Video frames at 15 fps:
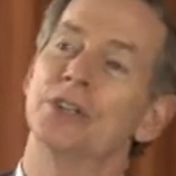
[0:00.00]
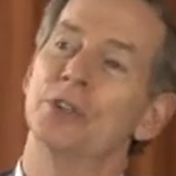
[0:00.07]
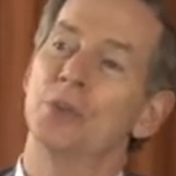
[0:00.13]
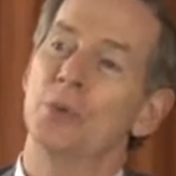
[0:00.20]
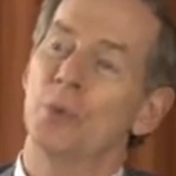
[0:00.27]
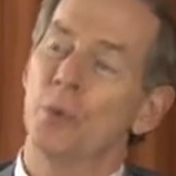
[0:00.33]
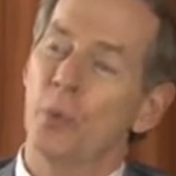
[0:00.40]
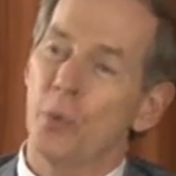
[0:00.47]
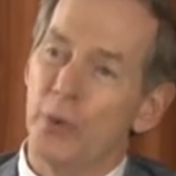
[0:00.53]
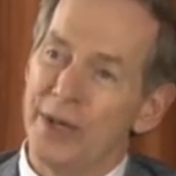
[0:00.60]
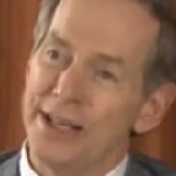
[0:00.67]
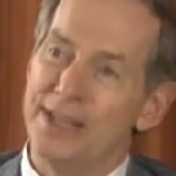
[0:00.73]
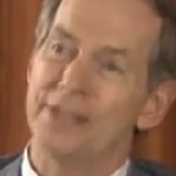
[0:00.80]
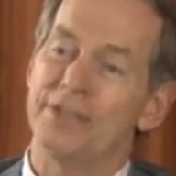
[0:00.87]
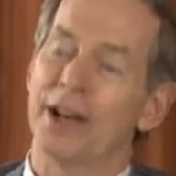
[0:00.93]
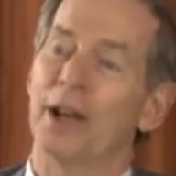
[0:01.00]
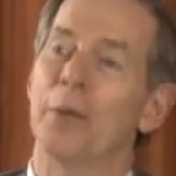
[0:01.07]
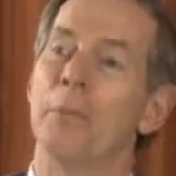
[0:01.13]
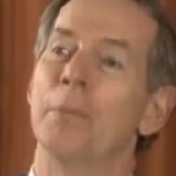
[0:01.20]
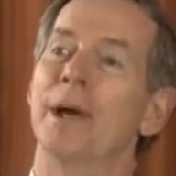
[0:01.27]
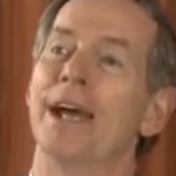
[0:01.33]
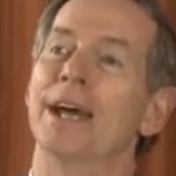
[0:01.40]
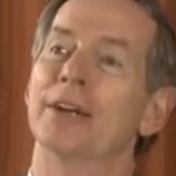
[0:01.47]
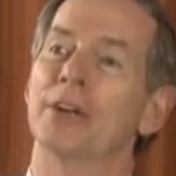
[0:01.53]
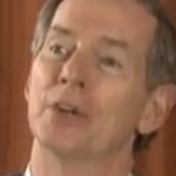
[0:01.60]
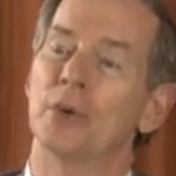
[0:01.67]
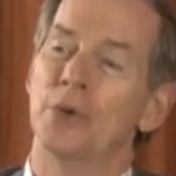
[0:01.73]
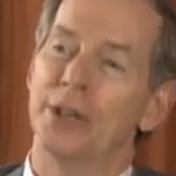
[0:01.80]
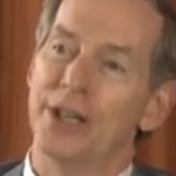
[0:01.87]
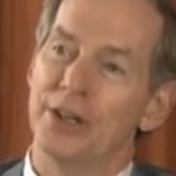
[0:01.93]
to redevelop man, to
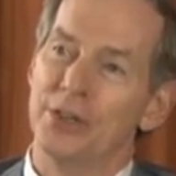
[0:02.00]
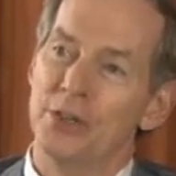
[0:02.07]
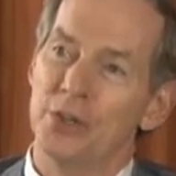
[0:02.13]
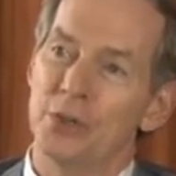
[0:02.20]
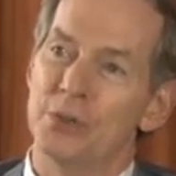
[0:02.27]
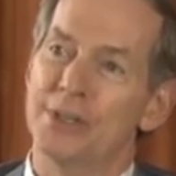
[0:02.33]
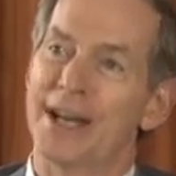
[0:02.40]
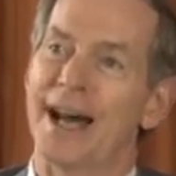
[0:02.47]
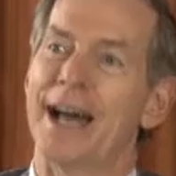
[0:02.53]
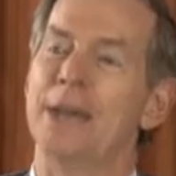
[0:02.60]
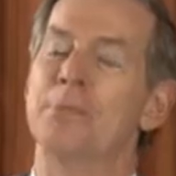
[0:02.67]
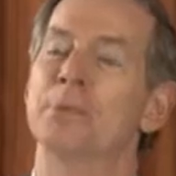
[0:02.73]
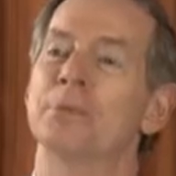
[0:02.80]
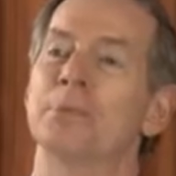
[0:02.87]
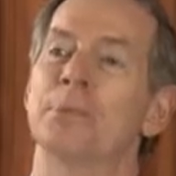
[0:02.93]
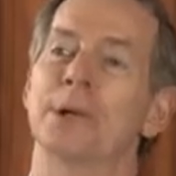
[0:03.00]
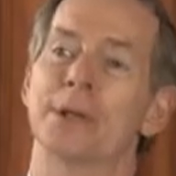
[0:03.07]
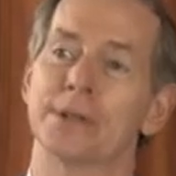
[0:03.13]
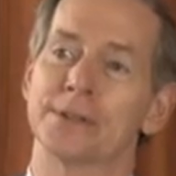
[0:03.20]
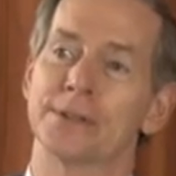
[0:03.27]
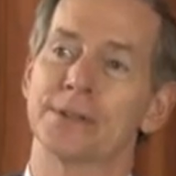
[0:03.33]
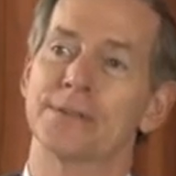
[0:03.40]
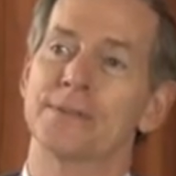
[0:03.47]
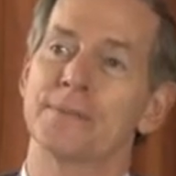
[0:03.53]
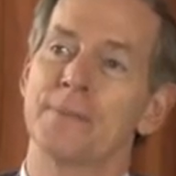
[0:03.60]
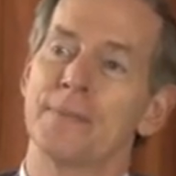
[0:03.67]
create a new type of person.